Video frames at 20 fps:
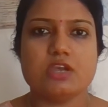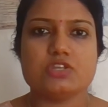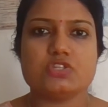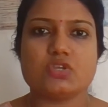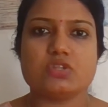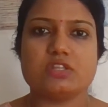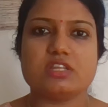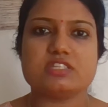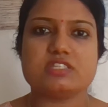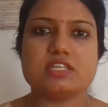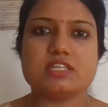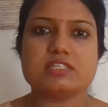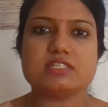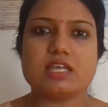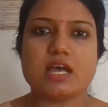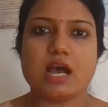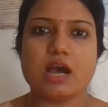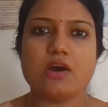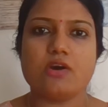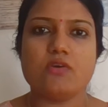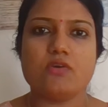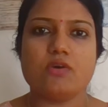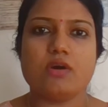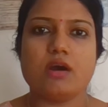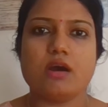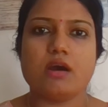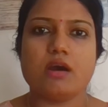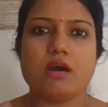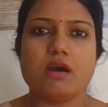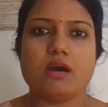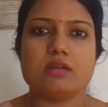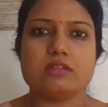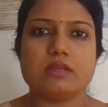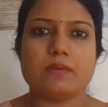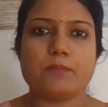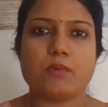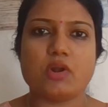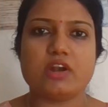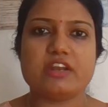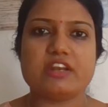So this is how the
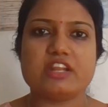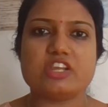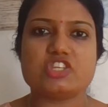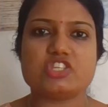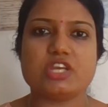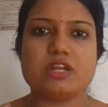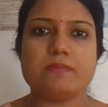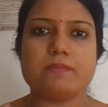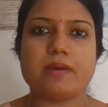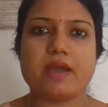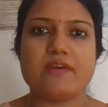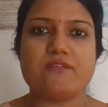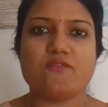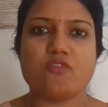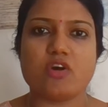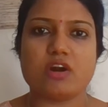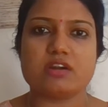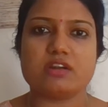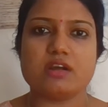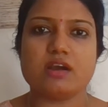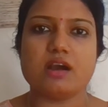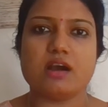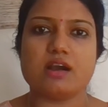pollination by water